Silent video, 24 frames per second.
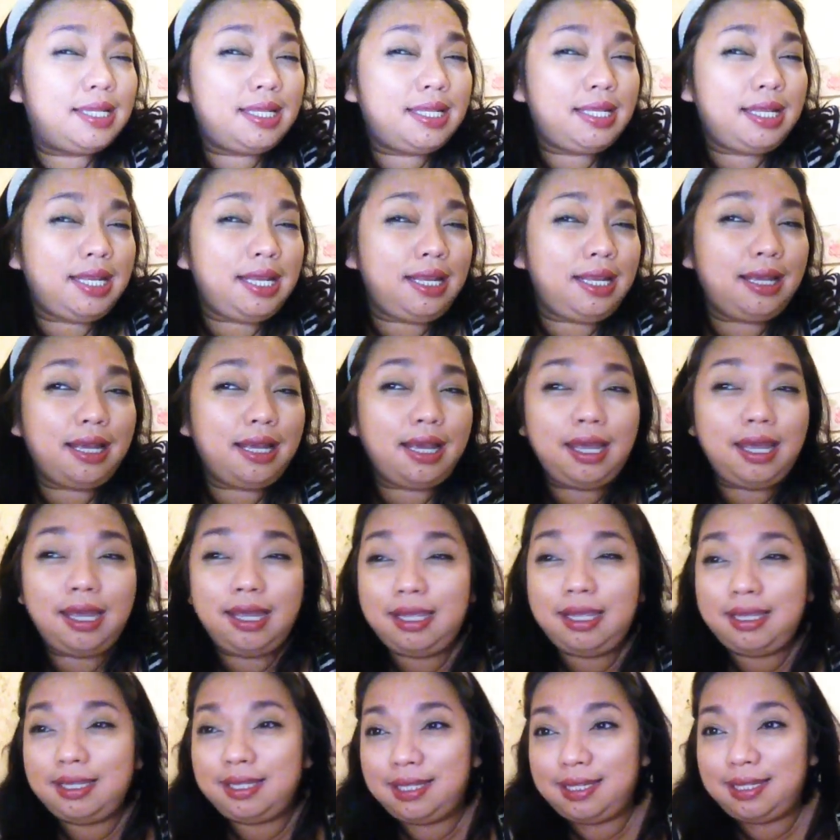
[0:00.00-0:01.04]
See,
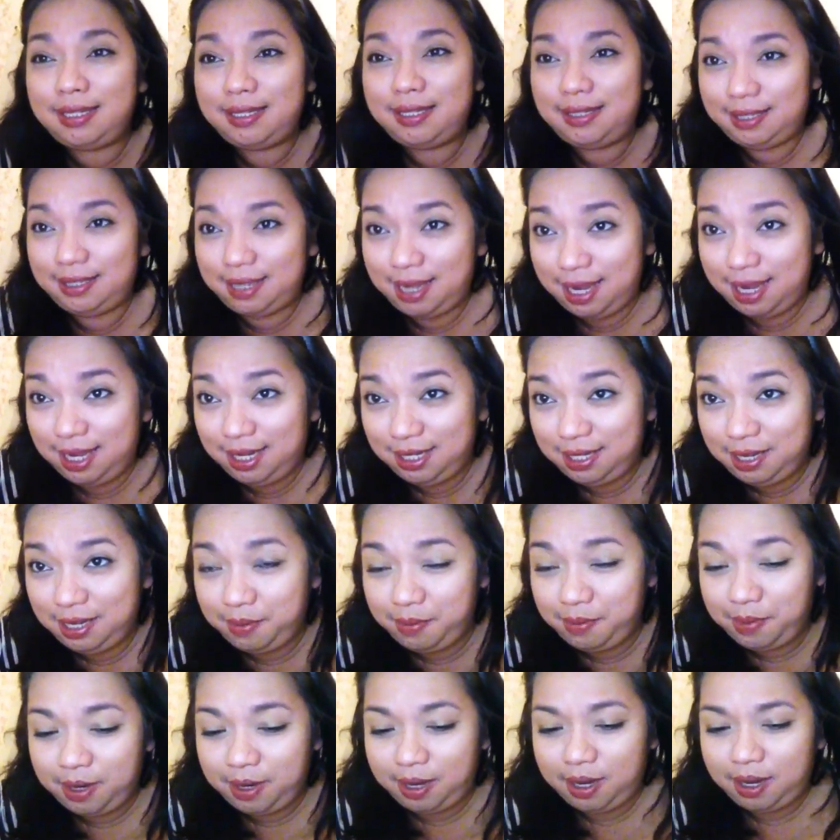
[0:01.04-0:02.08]
guys? Nice,
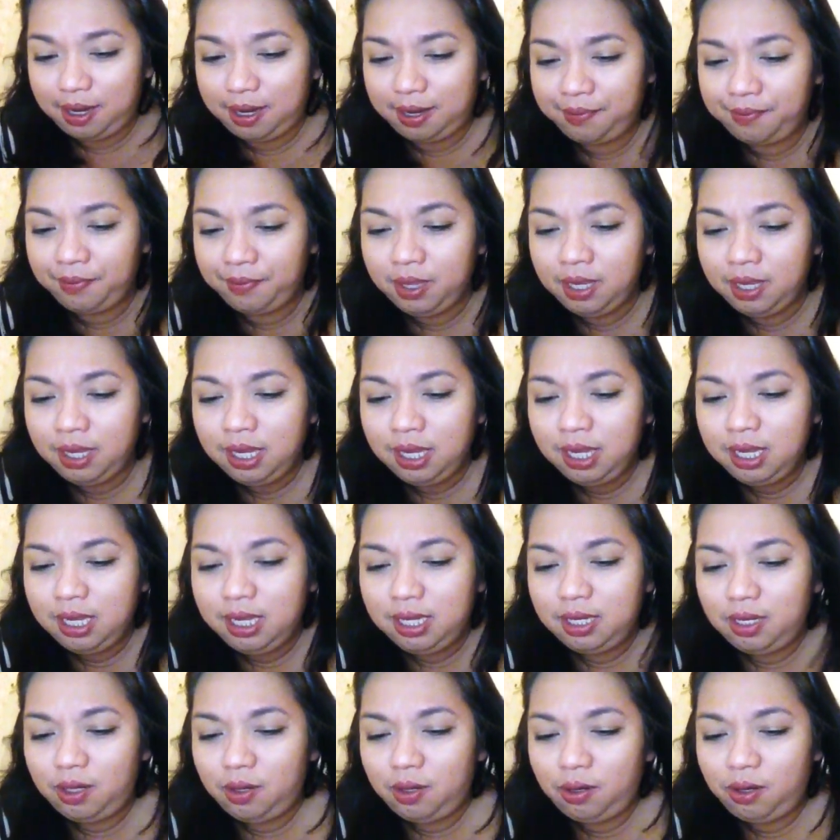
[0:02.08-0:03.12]
diba?
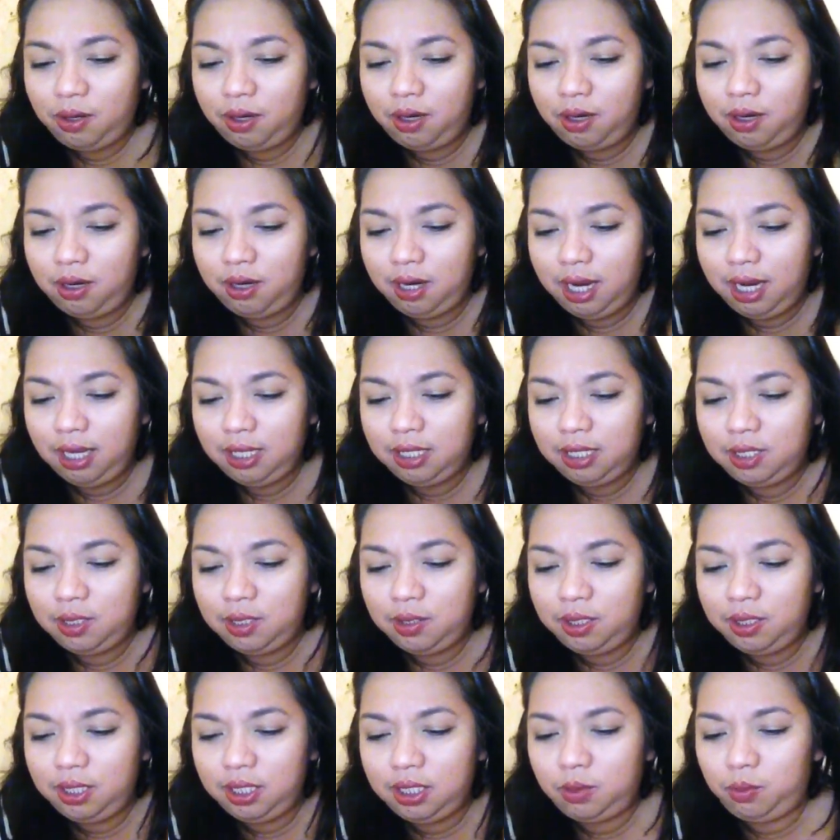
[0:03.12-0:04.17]
Alright, so
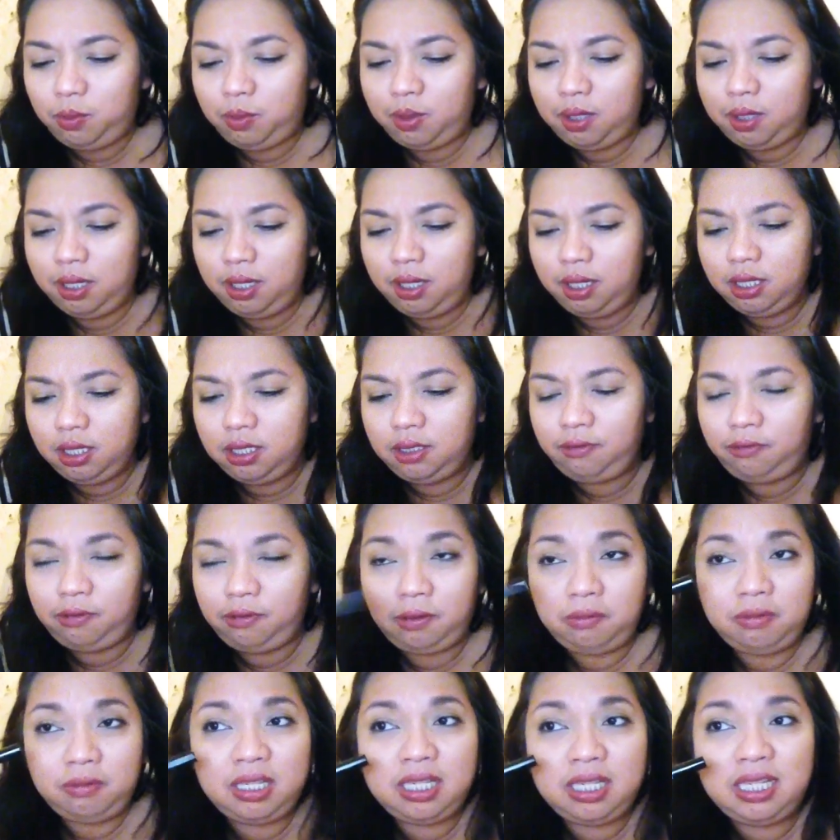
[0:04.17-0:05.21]
this one is
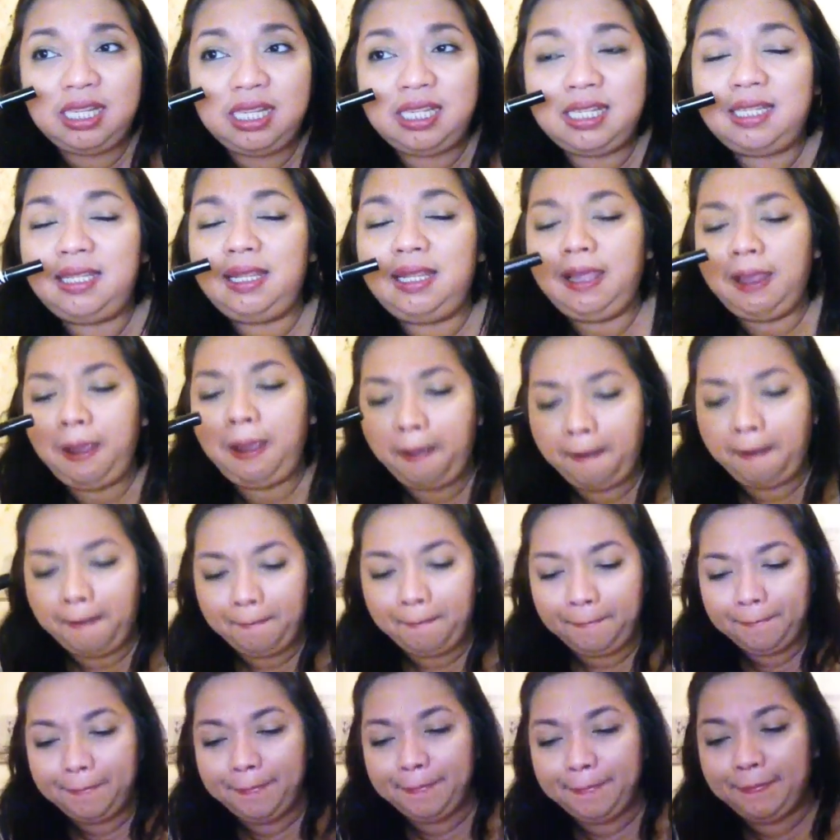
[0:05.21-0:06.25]
from Sisley.
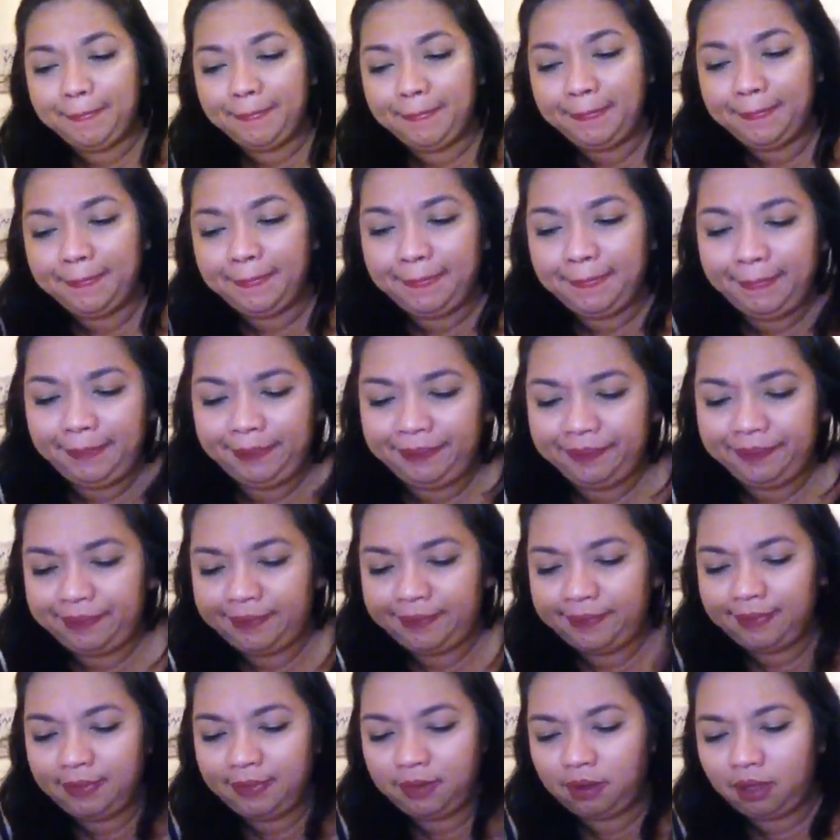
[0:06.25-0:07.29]
Mm-hmm.
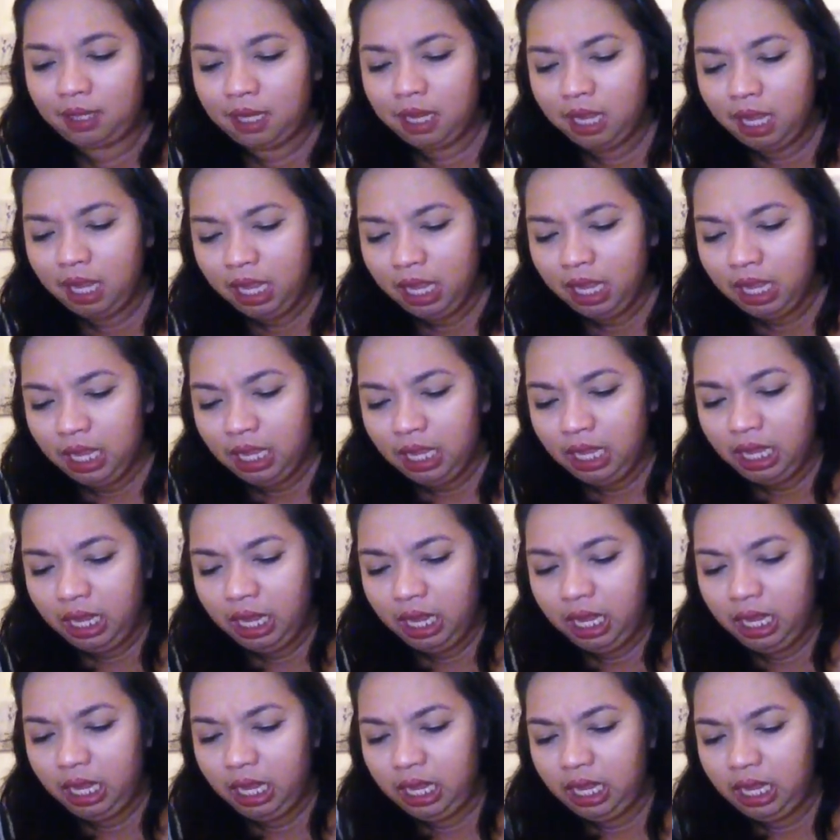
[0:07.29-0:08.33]

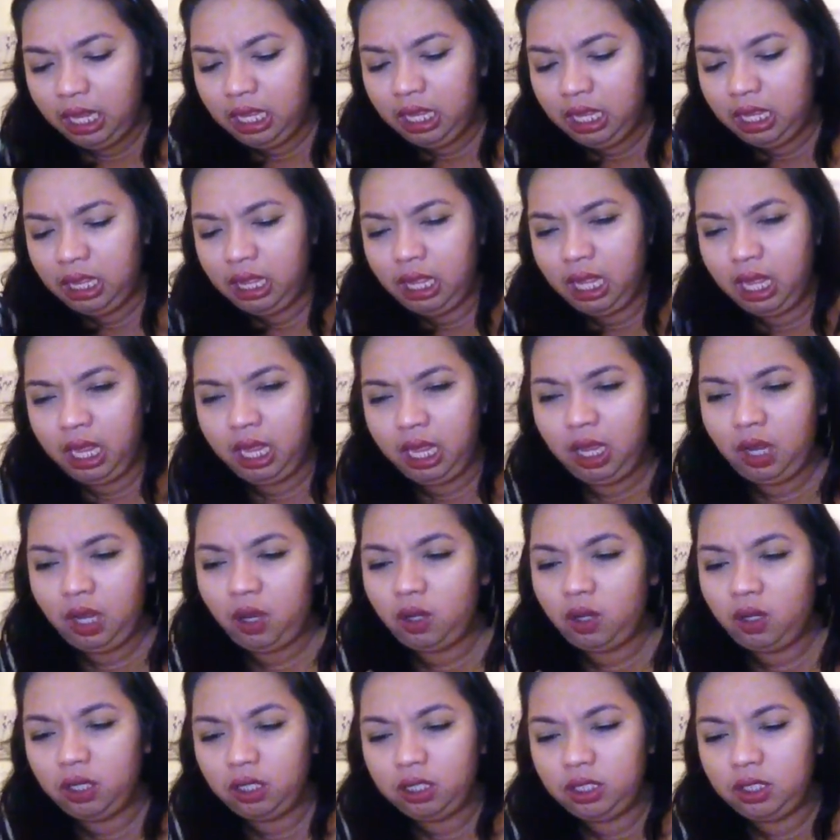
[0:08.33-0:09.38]
And I
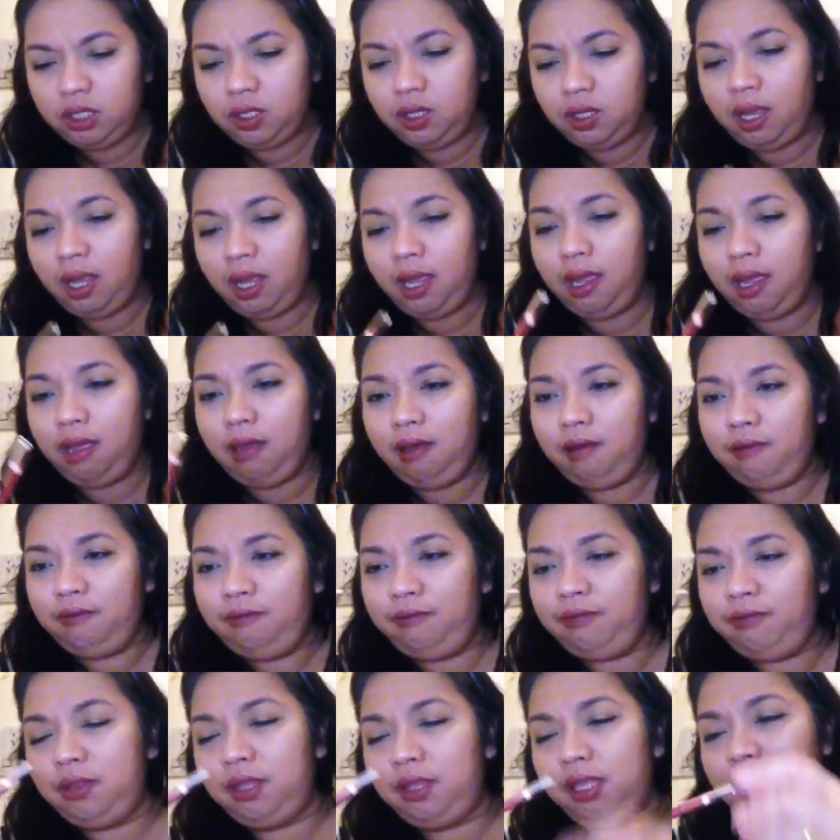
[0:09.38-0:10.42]
also
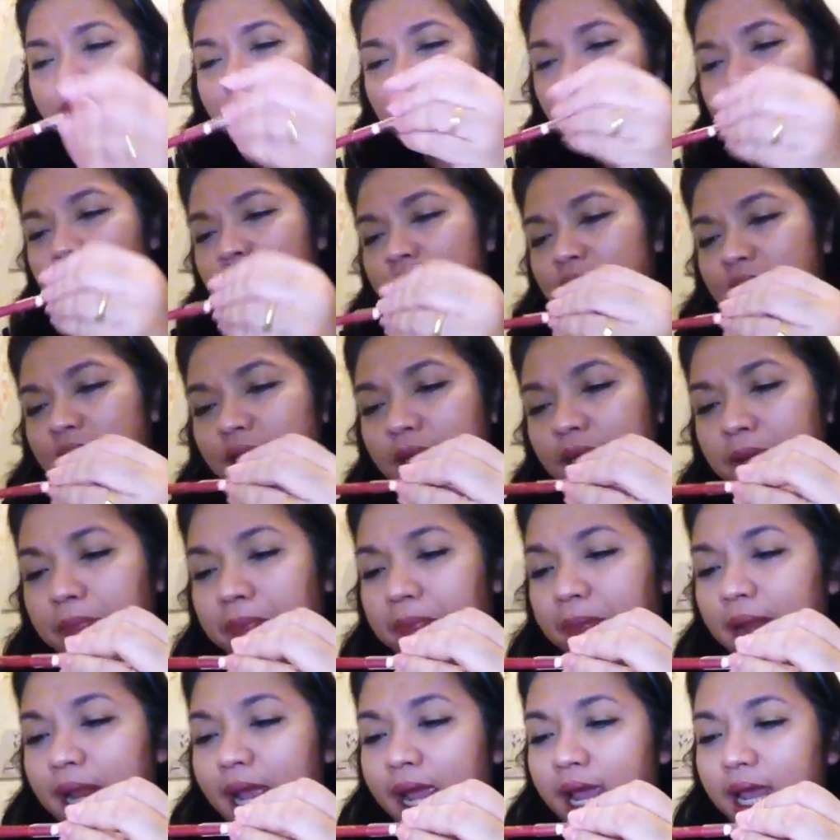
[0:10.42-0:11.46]
have this lip
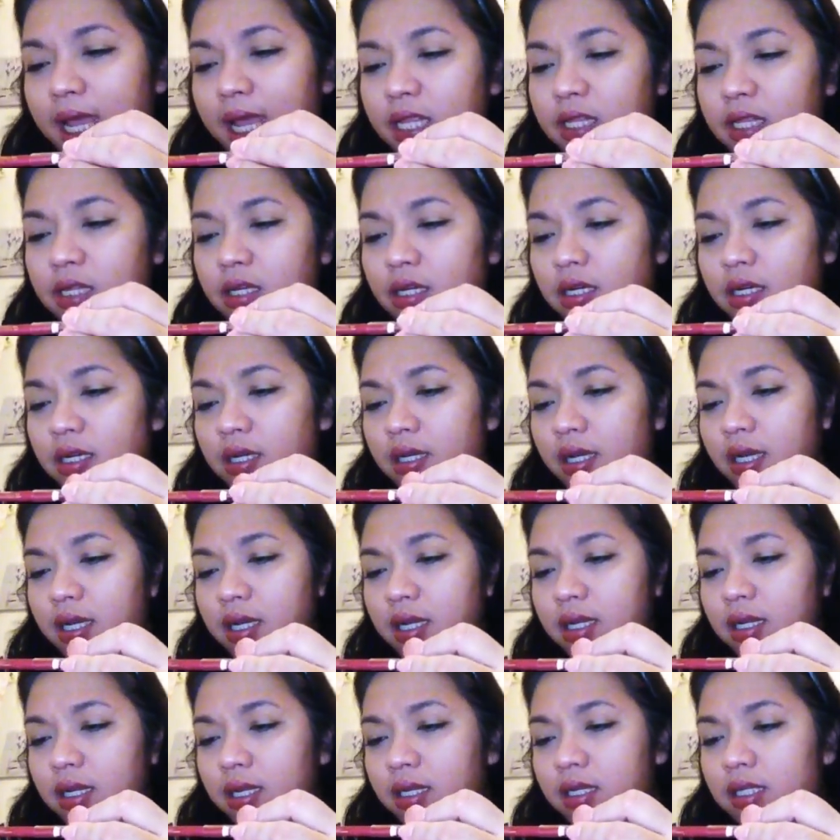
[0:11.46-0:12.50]
liner,
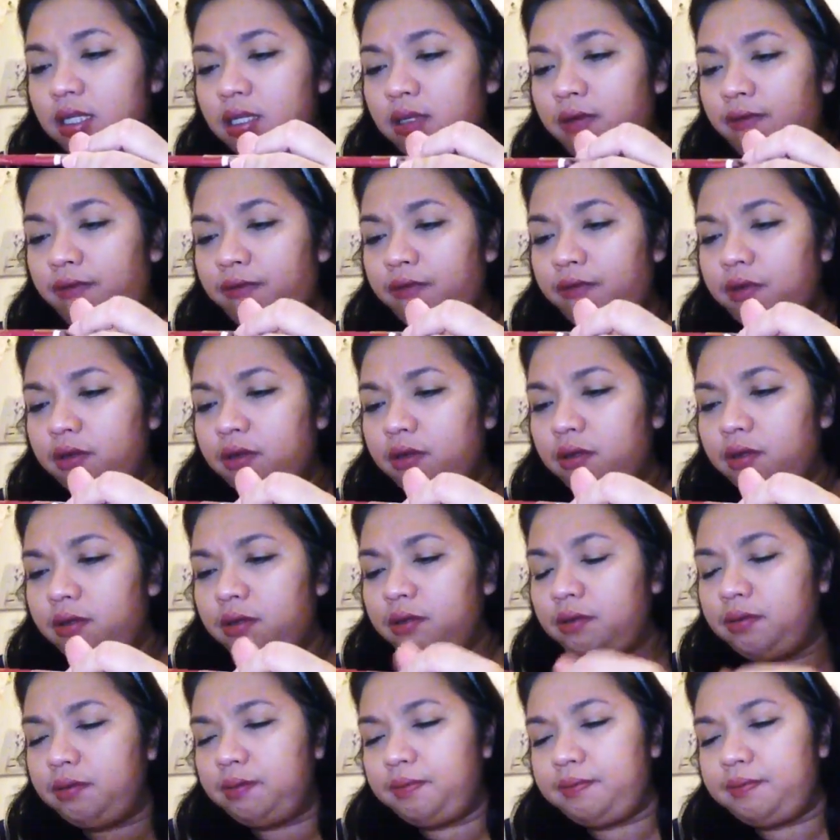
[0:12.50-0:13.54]
and it's
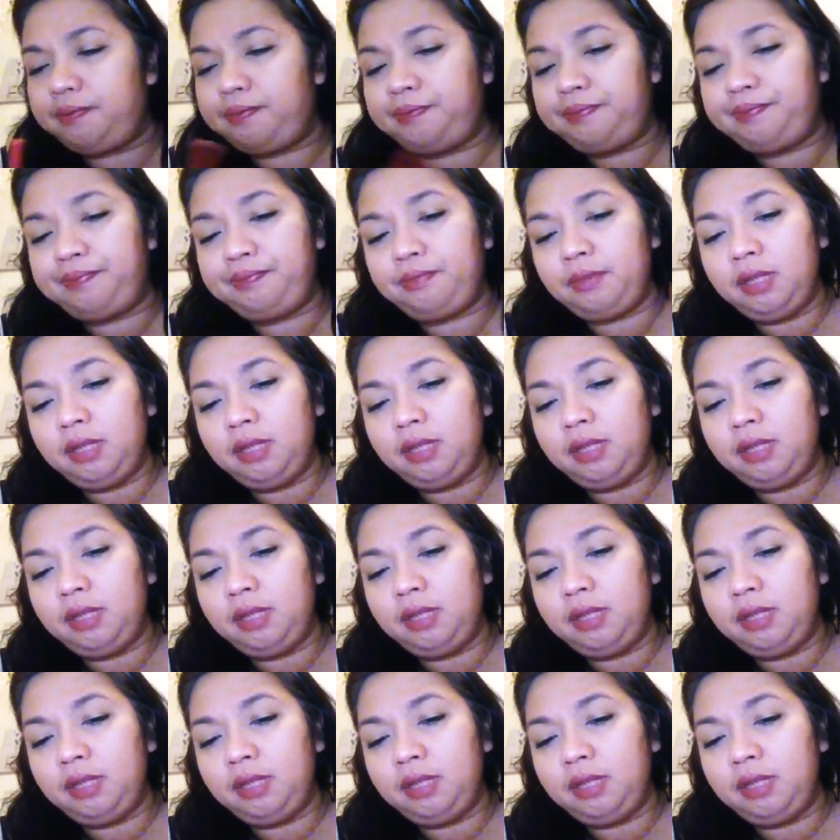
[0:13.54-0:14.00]
from